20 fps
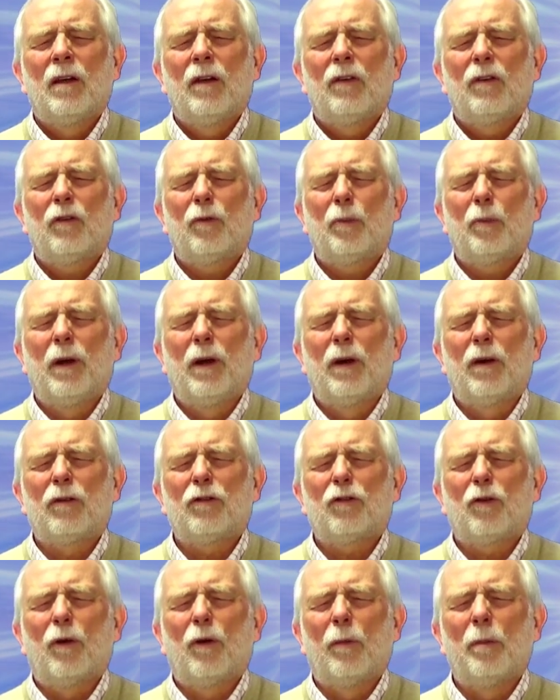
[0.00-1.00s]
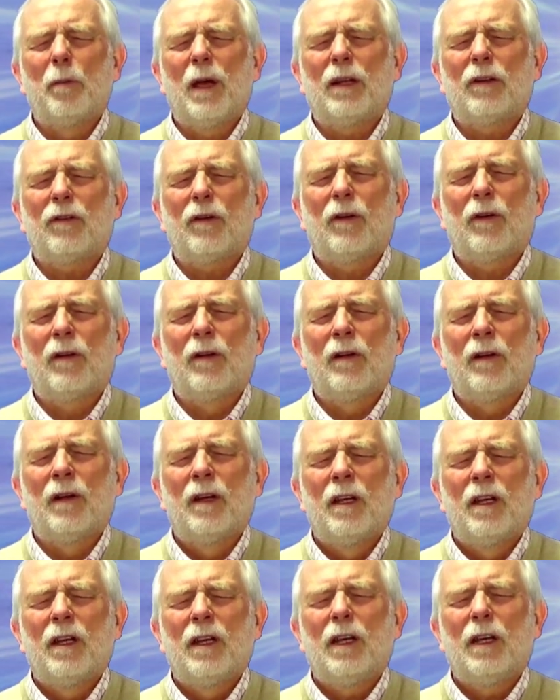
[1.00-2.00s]
spiritual, mental,
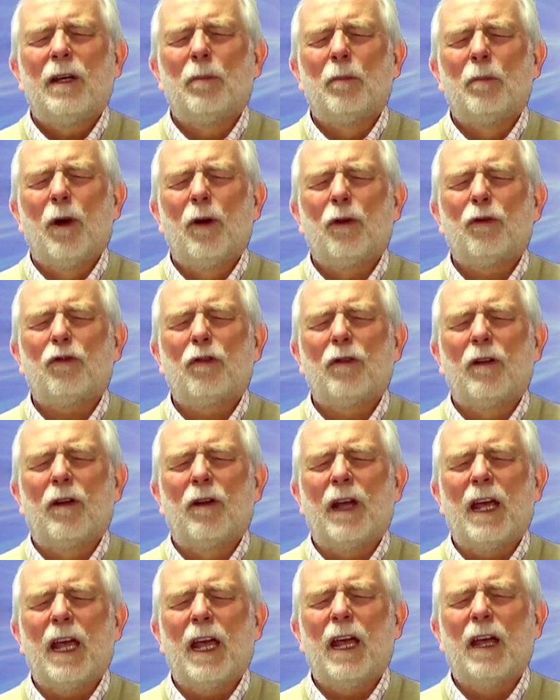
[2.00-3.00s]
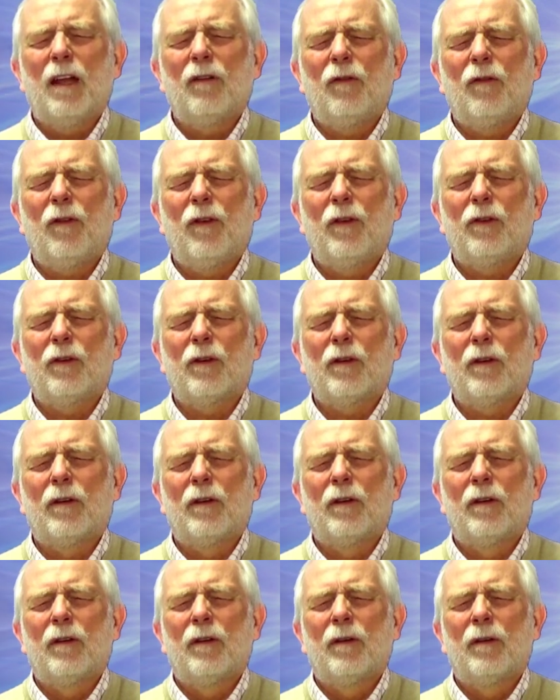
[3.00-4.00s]
emotional, and
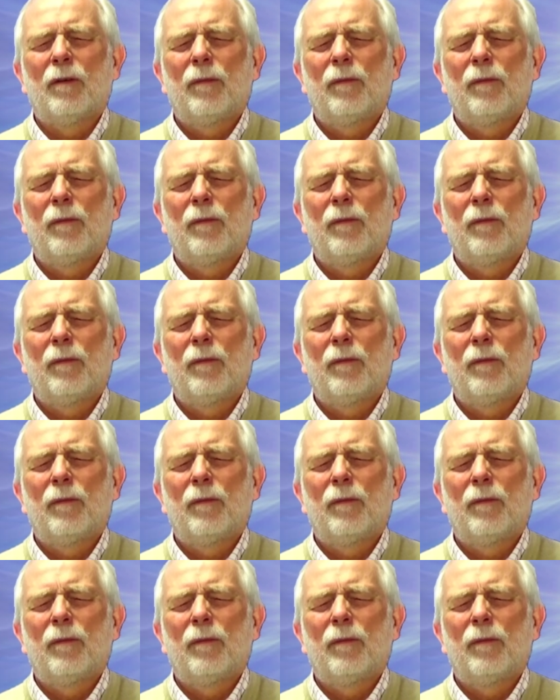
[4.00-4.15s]
physical.